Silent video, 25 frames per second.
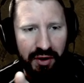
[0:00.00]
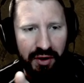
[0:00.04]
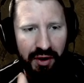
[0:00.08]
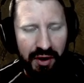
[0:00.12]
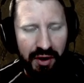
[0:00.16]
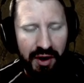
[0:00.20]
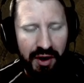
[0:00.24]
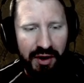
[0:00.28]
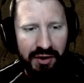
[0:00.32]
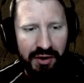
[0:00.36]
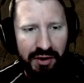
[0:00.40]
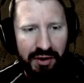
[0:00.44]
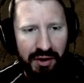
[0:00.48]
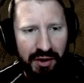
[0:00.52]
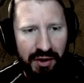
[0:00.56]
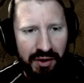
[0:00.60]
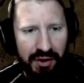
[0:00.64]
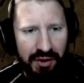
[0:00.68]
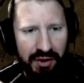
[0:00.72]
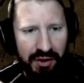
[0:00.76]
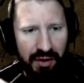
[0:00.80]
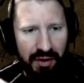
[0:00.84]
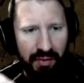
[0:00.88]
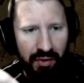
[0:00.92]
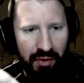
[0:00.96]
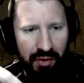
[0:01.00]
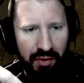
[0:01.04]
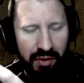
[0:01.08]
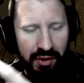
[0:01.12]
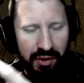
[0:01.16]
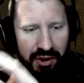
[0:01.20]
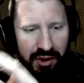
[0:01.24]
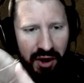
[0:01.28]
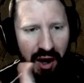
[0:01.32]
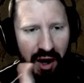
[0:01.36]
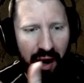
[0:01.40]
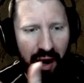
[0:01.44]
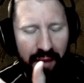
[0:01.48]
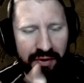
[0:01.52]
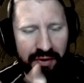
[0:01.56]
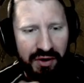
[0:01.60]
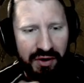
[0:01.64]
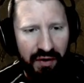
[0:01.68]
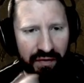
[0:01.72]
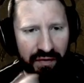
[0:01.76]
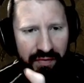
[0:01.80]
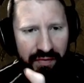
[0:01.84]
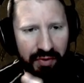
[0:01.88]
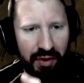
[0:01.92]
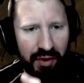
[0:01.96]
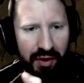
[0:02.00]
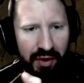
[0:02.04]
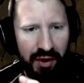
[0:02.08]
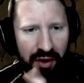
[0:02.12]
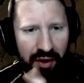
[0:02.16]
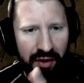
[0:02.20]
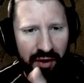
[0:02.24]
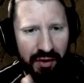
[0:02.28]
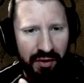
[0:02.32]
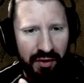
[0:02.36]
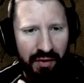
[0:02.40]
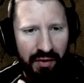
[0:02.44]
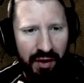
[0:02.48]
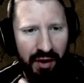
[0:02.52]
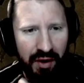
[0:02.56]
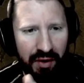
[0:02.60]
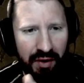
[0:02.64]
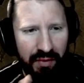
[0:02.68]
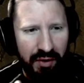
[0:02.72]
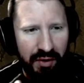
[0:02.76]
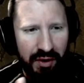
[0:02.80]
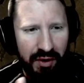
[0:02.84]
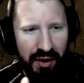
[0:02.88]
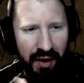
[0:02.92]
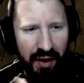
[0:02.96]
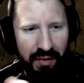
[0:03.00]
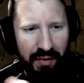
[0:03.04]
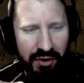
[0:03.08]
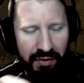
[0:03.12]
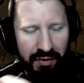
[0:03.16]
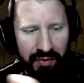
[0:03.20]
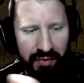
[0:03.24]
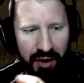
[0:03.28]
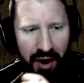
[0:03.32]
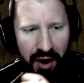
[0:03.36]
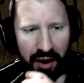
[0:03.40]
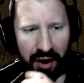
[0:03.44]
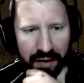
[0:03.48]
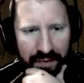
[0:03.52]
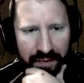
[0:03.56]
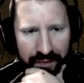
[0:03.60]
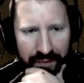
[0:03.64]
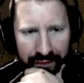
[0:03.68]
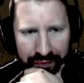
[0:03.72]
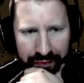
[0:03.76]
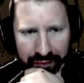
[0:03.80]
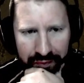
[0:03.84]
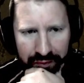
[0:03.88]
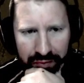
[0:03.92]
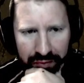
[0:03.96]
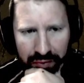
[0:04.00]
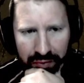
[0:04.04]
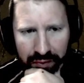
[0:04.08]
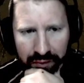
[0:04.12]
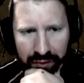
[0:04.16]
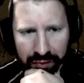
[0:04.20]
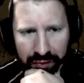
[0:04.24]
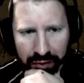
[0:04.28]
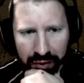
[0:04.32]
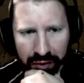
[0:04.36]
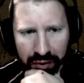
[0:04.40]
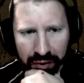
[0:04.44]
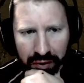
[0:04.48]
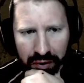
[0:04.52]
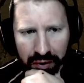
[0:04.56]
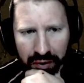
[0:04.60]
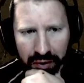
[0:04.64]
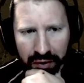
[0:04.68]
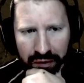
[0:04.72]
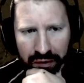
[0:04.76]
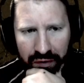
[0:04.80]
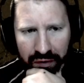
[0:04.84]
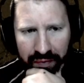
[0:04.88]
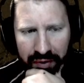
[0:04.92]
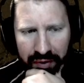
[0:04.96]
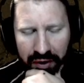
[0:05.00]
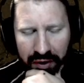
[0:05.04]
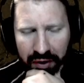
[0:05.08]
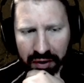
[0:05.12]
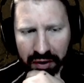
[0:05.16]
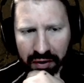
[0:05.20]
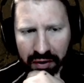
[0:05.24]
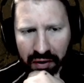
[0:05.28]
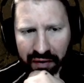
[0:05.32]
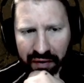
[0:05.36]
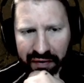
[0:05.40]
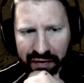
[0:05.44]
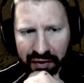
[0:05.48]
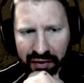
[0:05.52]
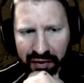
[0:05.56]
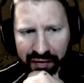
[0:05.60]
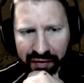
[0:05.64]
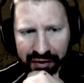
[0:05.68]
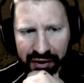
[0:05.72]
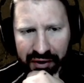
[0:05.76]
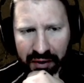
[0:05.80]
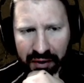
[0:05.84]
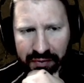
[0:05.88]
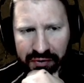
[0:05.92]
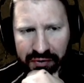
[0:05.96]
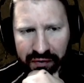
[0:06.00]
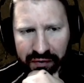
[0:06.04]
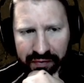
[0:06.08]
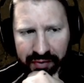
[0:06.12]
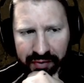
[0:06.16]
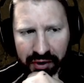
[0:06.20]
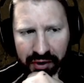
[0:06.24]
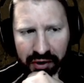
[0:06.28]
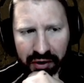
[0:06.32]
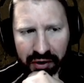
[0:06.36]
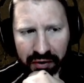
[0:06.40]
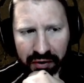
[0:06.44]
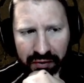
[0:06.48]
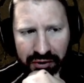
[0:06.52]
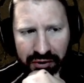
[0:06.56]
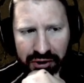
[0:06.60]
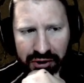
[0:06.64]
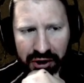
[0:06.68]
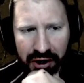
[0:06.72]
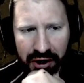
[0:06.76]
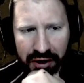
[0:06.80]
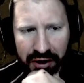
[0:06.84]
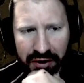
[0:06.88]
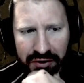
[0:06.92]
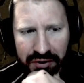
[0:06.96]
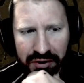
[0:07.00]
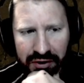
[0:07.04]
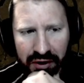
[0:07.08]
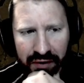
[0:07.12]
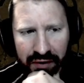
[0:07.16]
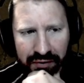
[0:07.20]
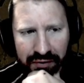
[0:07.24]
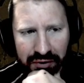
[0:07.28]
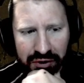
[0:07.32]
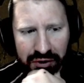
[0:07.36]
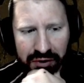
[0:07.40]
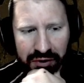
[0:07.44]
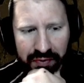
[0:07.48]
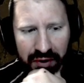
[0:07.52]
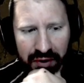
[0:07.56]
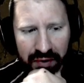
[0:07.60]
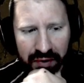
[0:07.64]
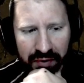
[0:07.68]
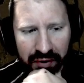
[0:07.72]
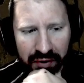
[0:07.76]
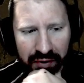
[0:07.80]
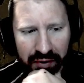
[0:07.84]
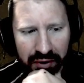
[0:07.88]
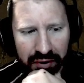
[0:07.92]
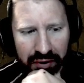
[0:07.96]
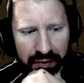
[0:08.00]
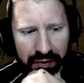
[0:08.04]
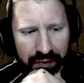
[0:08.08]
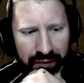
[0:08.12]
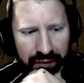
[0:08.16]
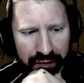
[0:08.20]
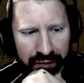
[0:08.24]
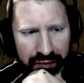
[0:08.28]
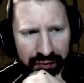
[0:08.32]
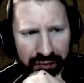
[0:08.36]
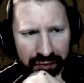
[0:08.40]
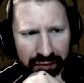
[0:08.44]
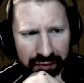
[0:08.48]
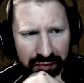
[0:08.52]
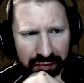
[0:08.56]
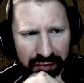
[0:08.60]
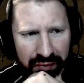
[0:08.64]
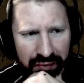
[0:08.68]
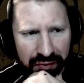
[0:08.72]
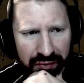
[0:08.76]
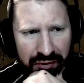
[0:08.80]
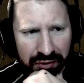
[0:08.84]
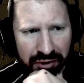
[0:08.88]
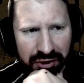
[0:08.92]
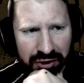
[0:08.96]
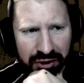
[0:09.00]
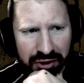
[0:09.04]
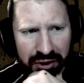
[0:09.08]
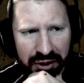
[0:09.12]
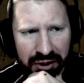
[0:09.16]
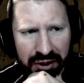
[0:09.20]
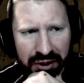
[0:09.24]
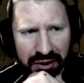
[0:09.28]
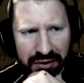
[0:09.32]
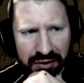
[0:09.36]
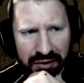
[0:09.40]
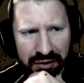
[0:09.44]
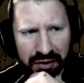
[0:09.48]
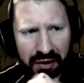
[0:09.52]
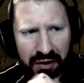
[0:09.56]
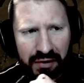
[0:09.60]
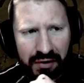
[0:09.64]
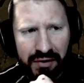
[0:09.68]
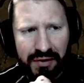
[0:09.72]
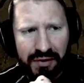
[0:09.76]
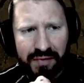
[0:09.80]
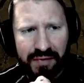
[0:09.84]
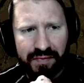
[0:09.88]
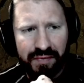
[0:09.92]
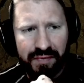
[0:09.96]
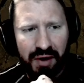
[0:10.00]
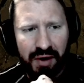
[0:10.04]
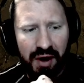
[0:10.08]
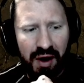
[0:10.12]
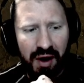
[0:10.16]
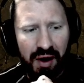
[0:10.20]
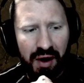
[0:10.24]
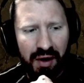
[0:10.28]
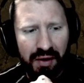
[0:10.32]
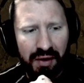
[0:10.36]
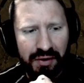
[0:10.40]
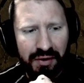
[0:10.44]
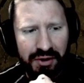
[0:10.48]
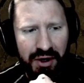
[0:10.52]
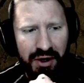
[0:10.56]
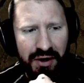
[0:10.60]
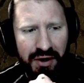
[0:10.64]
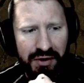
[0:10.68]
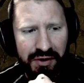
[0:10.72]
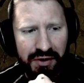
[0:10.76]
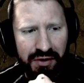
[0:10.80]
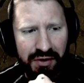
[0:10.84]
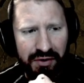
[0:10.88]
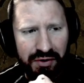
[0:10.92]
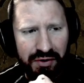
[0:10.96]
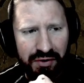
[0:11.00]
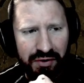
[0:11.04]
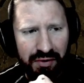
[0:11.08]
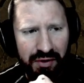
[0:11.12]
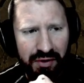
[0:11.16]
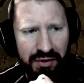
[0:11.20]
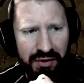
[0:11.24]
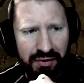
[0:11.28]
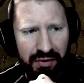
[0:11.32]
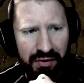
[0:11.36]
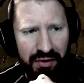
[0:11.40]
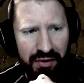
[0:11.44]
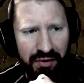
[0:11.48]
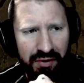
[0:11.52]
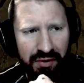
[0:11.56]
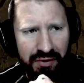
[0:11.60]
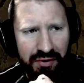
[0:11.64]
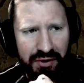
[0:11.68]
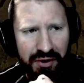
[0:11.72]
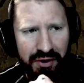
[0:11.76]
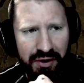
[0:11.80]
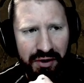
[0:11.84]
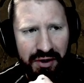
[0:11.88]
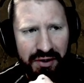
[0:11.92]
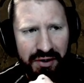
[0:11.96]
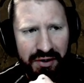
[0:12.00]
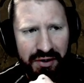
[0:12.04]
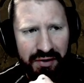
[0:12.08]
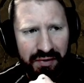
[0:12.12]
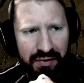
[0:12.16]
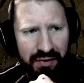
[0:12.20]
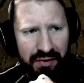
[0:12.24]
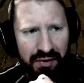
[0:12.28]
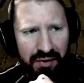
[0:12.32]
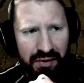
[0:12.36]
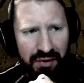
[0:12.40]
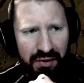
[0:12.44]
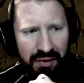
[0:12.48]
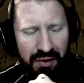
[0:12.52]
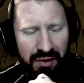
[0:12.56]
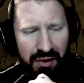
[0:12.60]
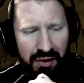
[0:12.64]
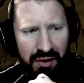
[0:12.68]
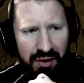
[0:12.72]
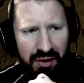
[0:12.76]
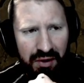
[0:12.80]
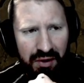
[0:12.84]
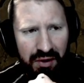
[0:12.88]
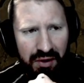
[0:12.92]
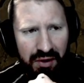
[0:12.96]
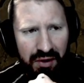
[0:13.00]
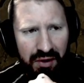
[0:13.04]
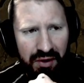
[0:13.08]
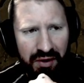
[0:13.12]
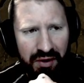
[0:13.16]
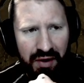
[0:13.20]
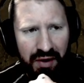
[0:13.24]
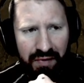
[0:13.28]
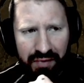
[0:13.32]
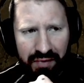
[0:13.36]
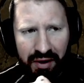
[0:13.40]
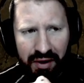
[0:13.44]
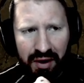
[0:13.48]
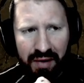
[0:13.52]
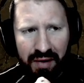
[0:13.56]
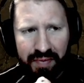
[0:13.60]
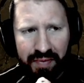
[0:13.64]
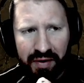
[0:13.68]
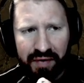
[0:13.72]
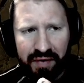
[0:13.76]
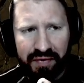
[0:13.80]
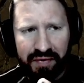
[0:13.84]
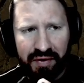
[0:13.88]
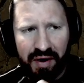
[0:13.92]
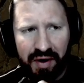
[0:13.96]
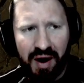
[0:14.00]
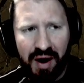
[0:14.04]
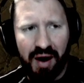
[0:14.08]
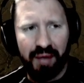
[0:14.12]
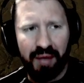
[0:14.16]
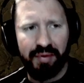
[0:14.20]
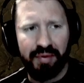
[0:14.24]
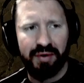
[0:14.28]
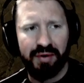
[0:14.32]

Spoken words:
this is the more types of burning you're doing, the more damage applied. So apparently there are a few different types of burning, which I guess I'll have to experiment with. Jeez, look at all these changes to the Sorcerer. Are you serious? They really buffed her up.